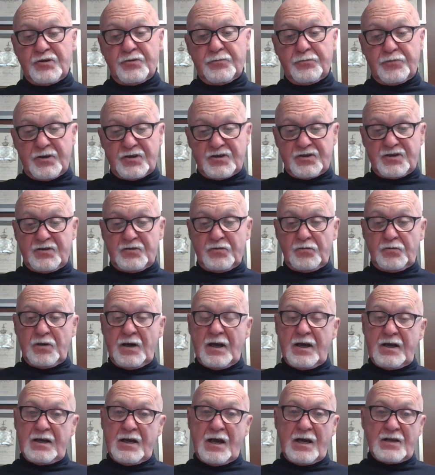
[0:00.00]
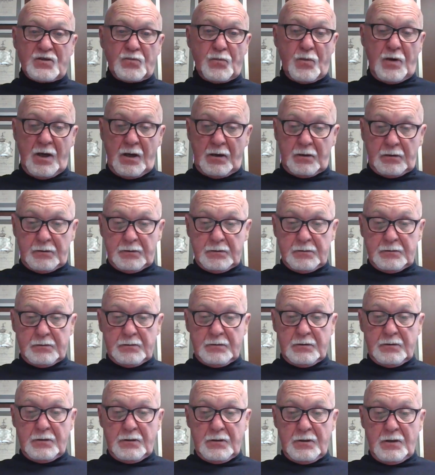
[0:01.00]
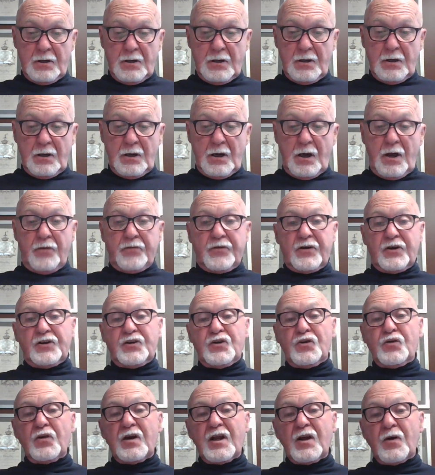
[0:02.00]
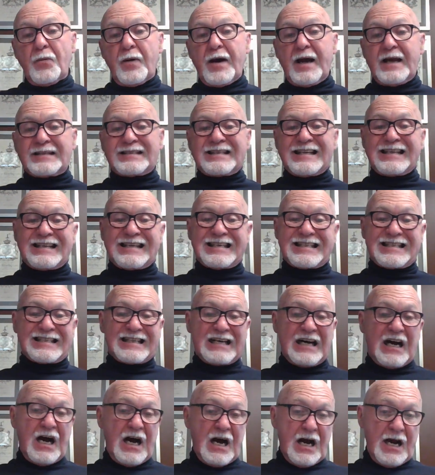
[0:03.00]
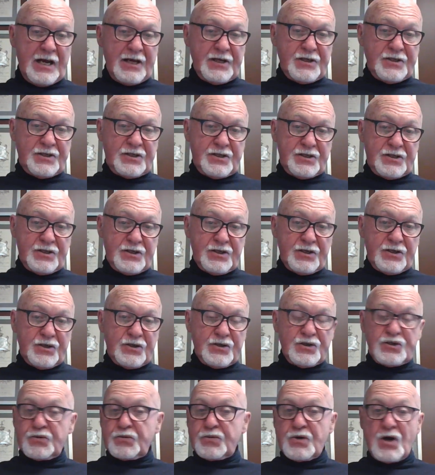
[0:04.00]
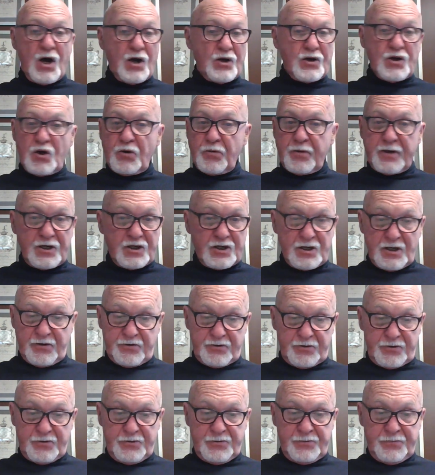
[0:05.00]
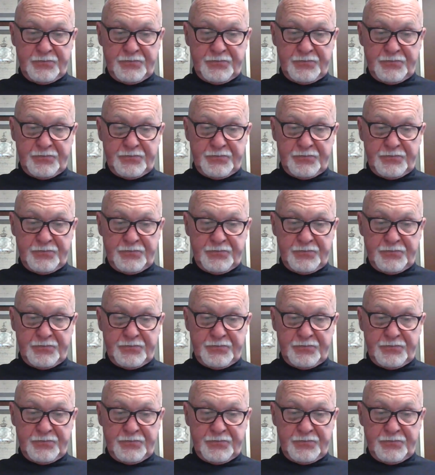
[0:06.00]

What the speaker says: and imprisoned as well. The newlyweds in disguise do not know each other.